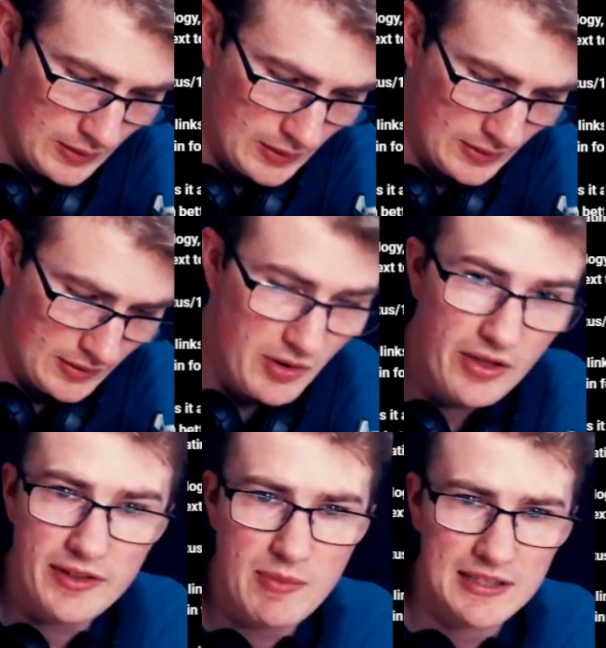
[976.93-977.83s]
So I'm not
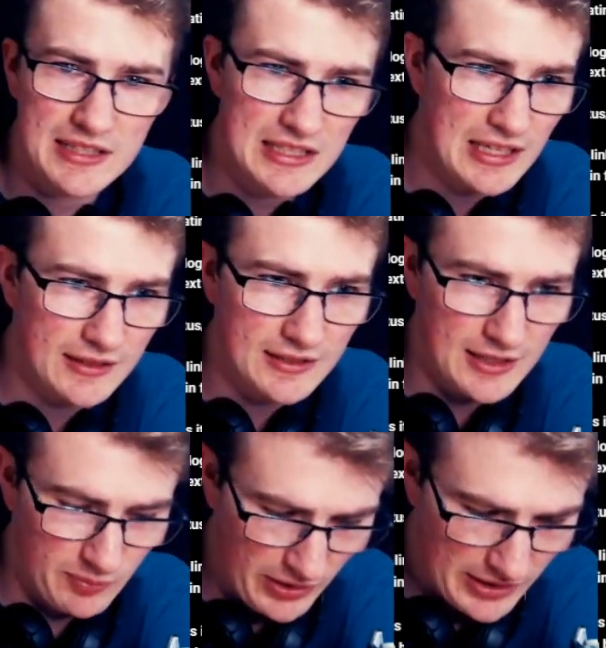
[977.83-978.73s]
thinking about details at this
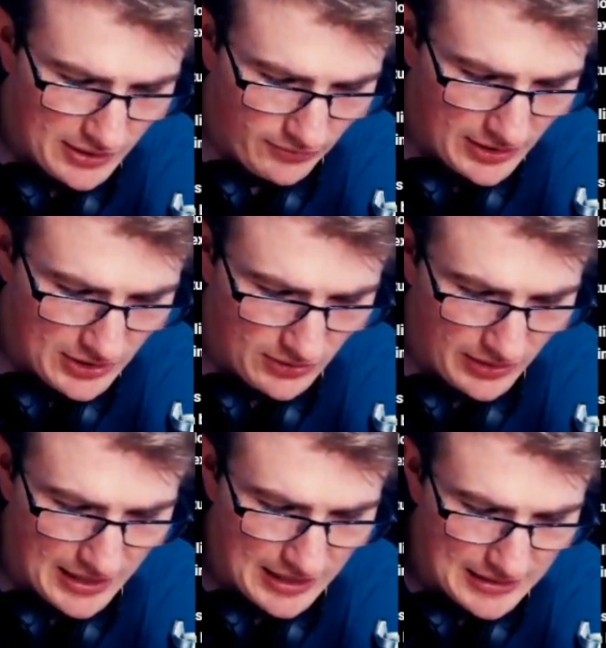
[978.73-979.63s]
point. I just really just
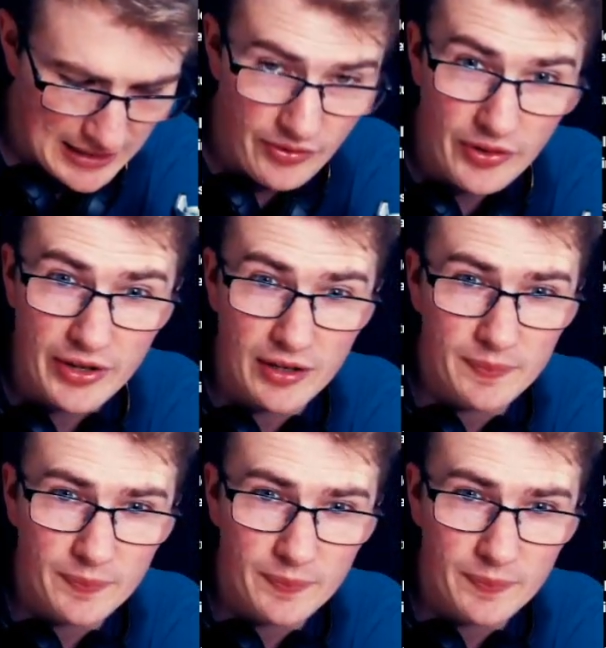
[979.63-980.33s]
want to get down the,